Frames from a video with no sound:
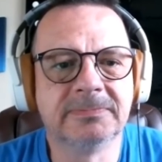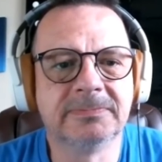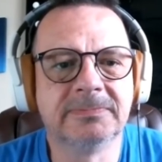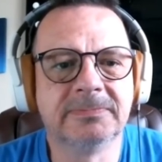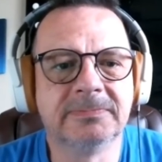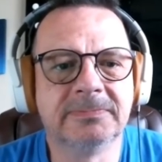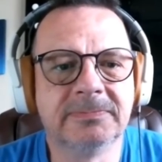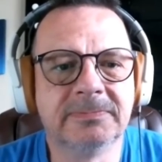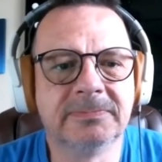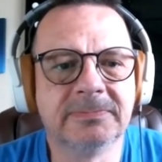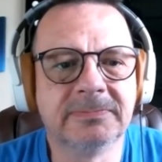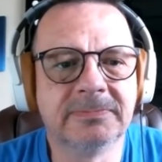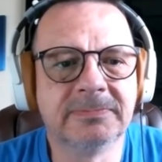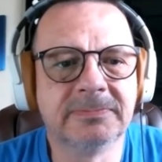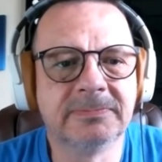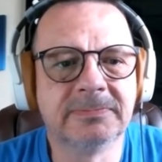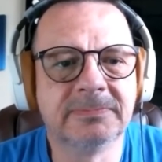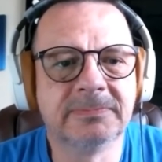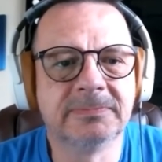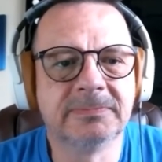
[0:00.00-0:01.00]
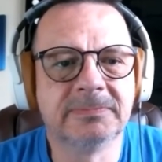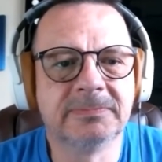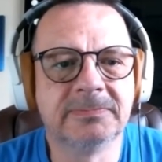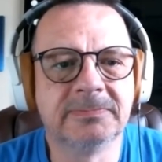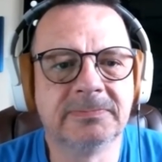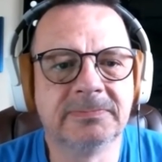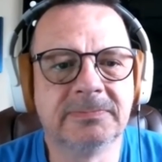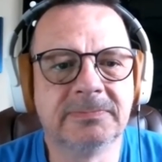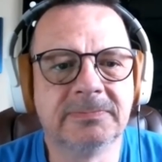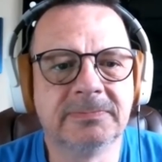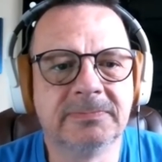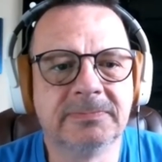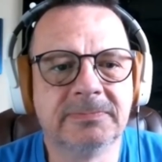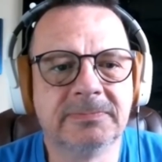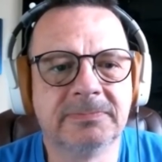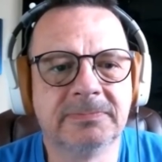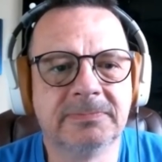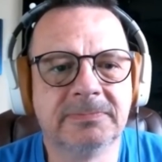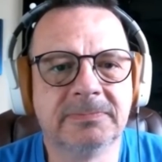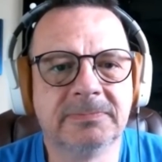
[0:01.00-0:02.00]

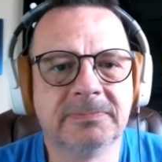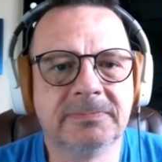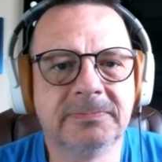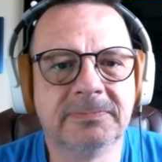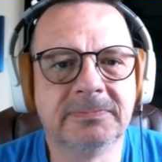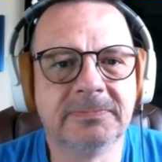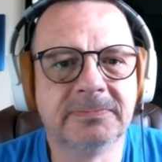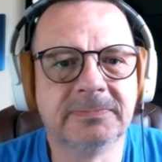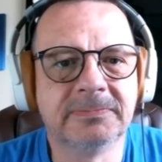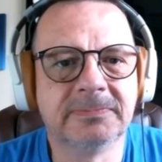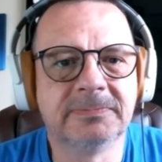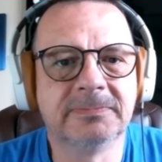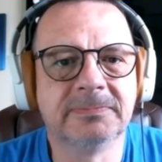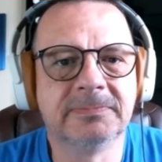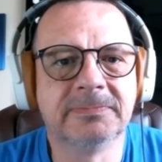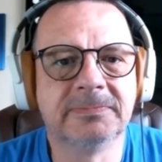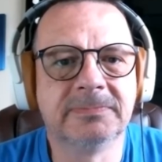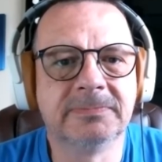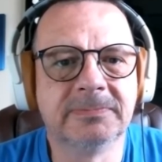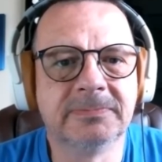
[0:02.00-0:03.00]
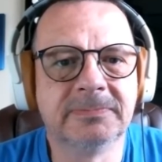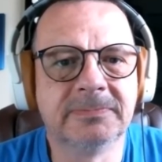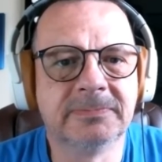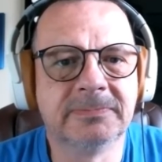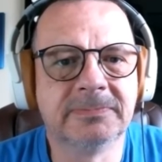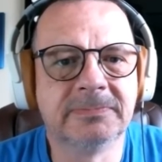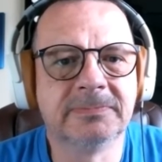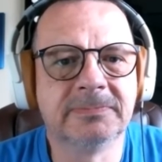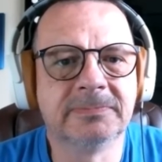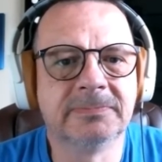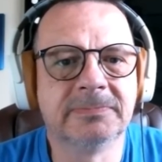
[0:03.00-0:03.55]
[no speech]